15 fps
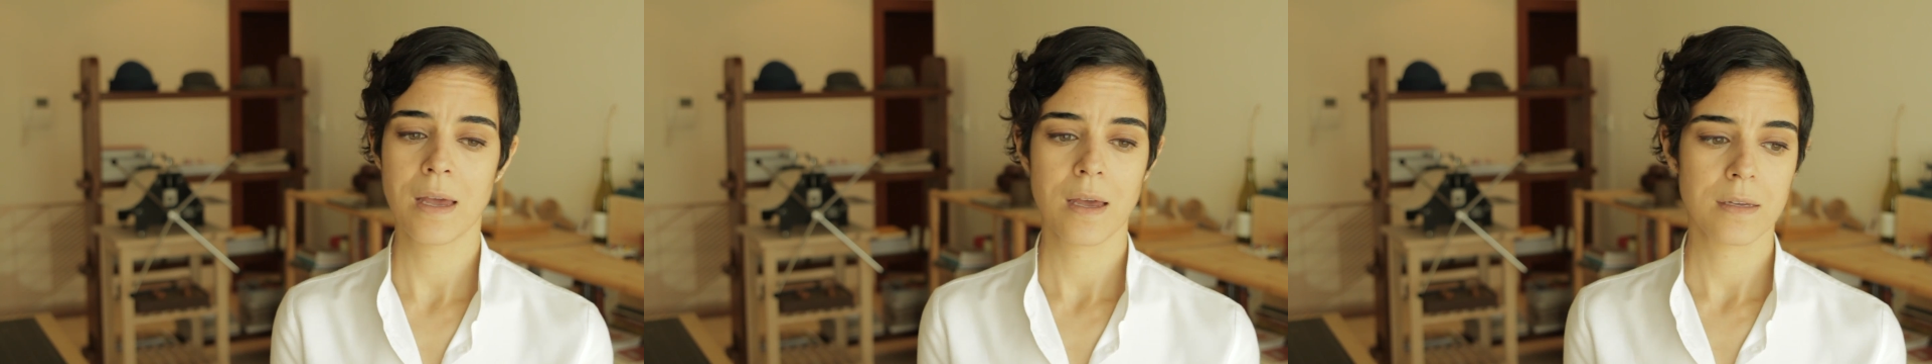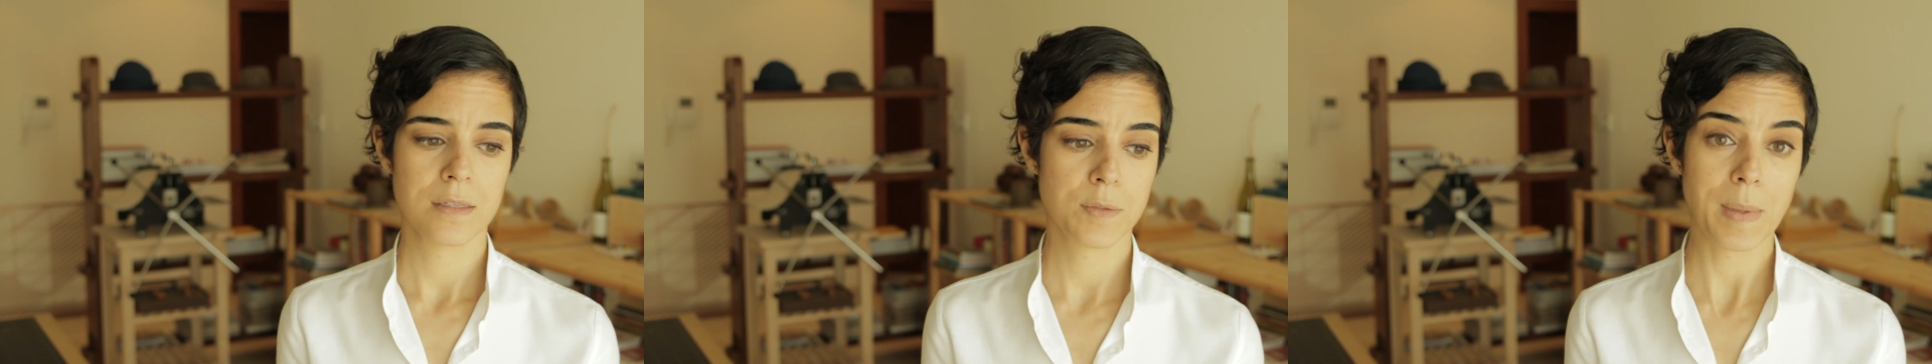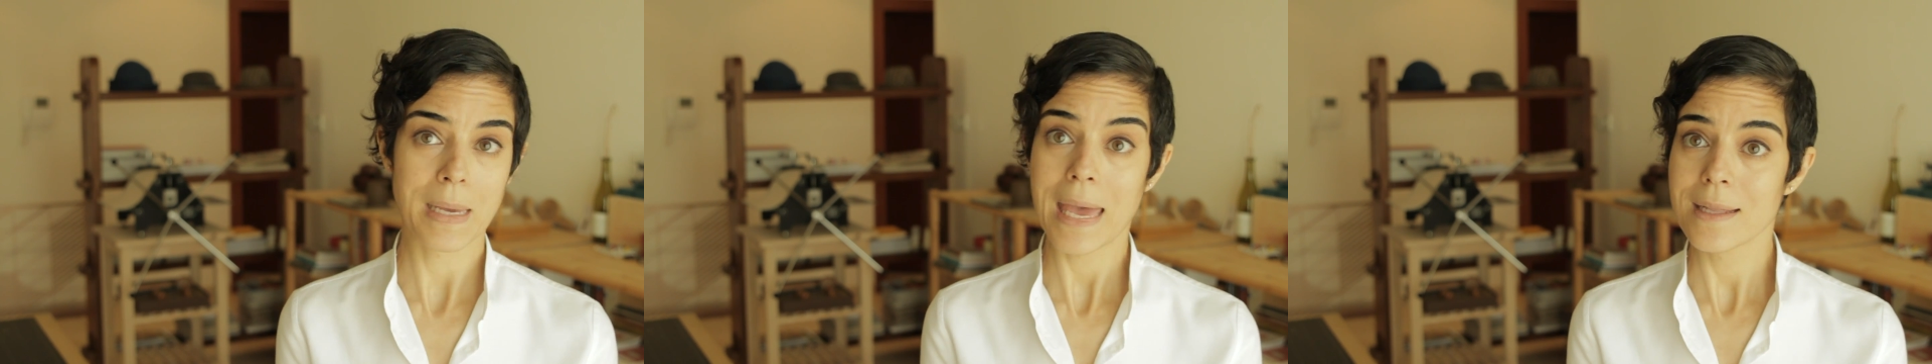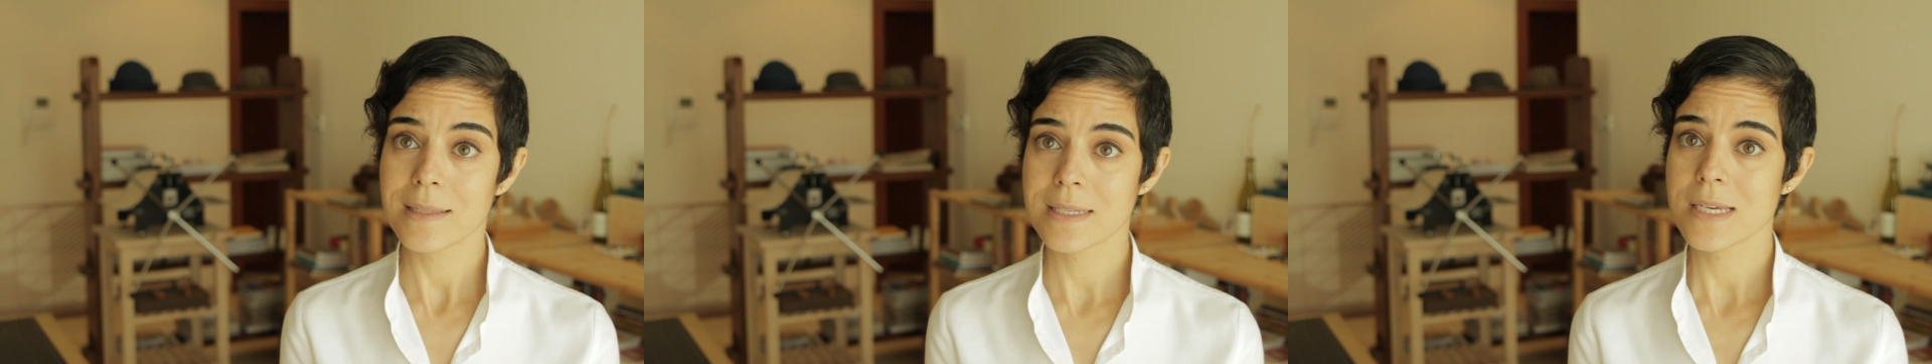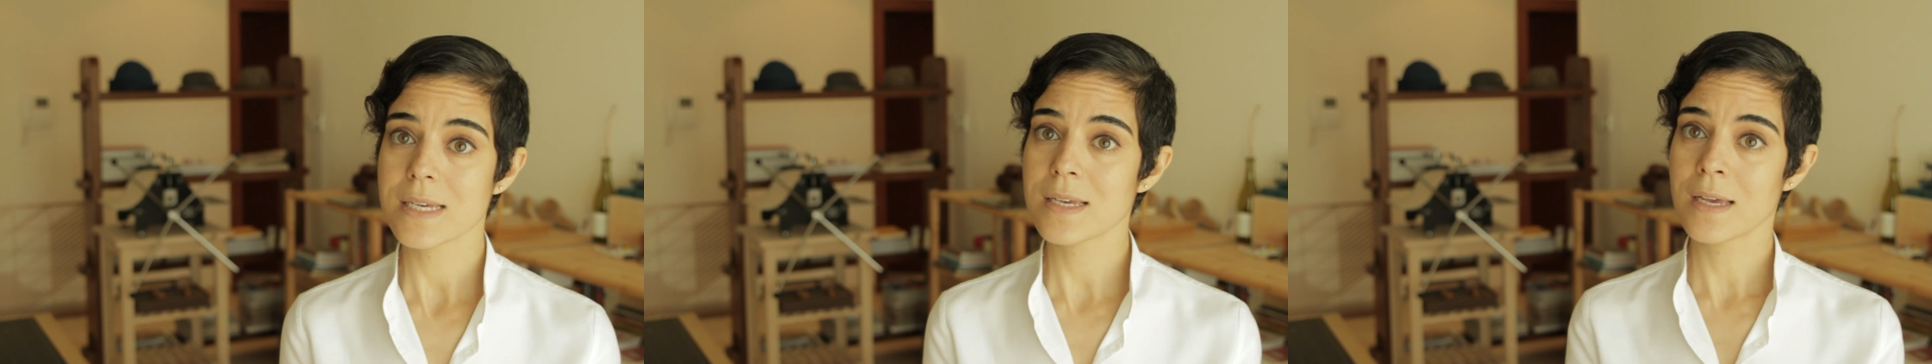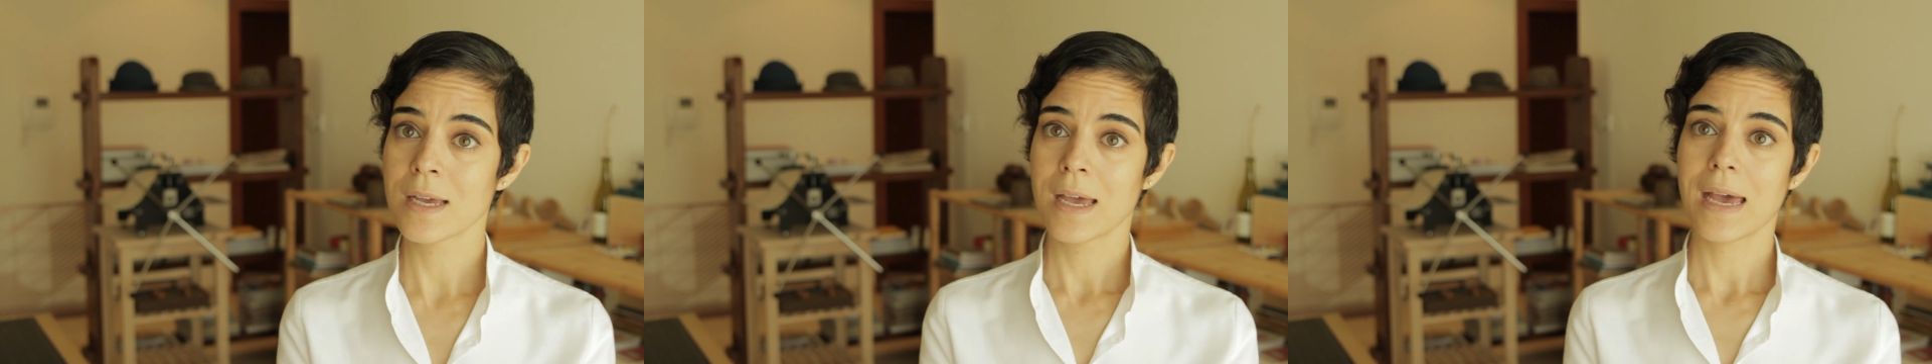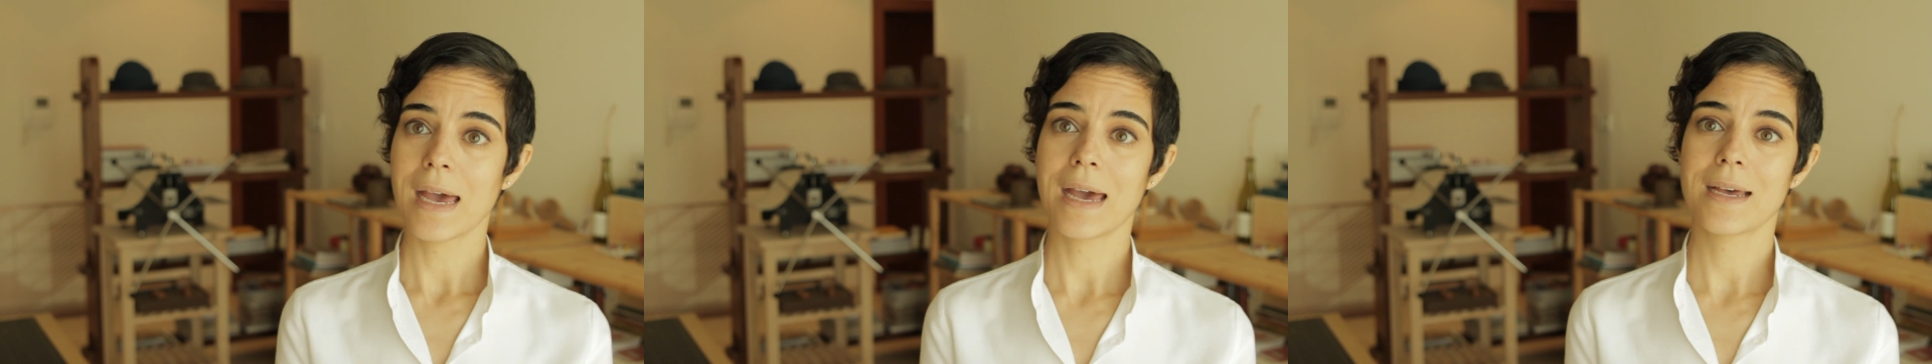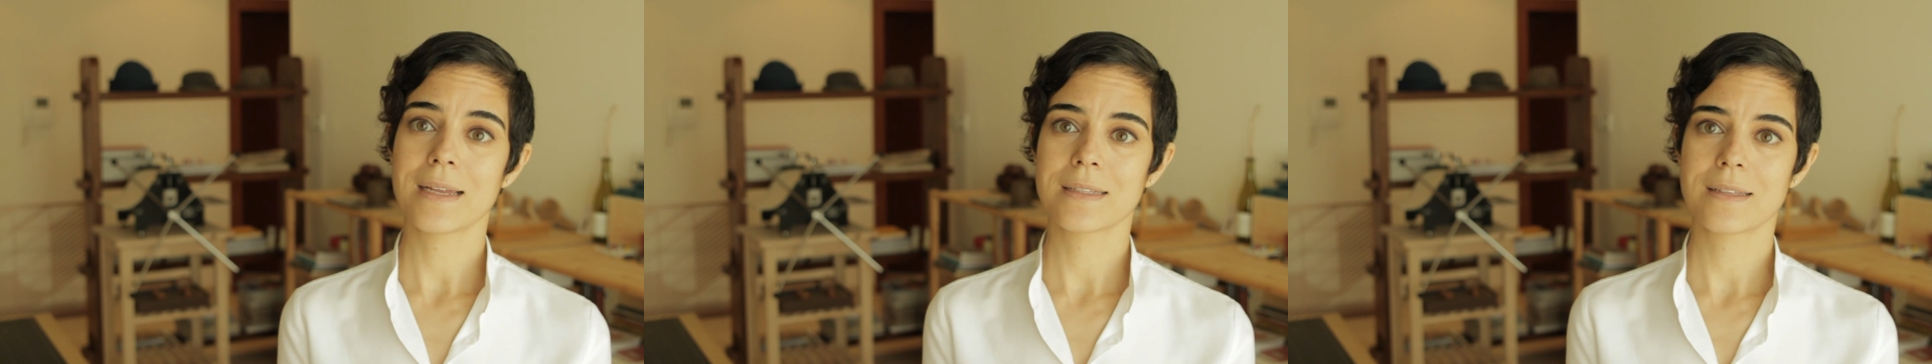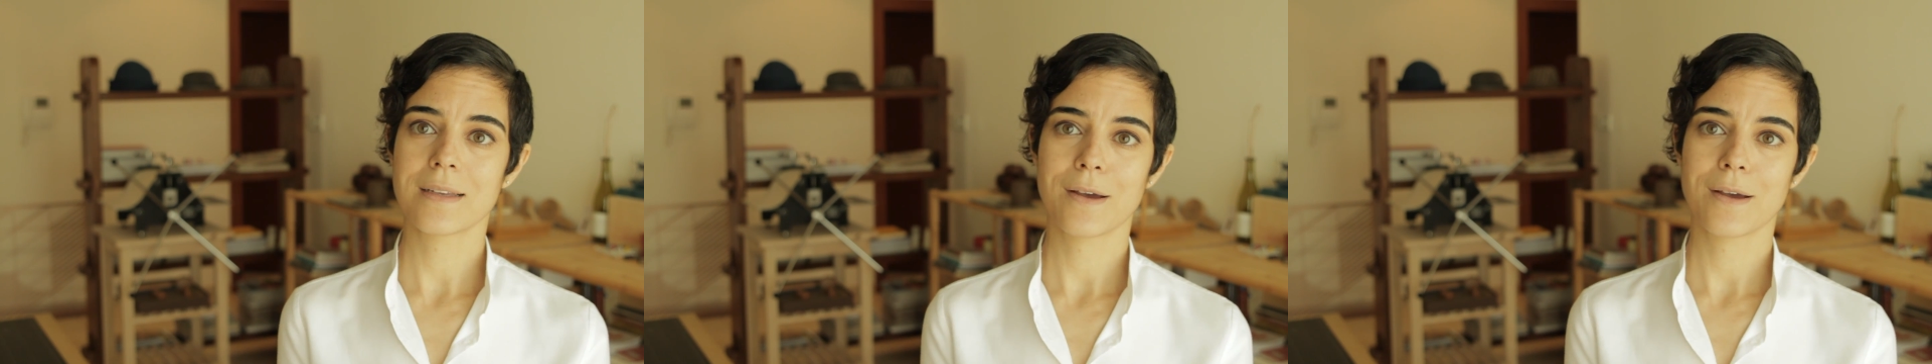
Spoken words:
spaghetti, and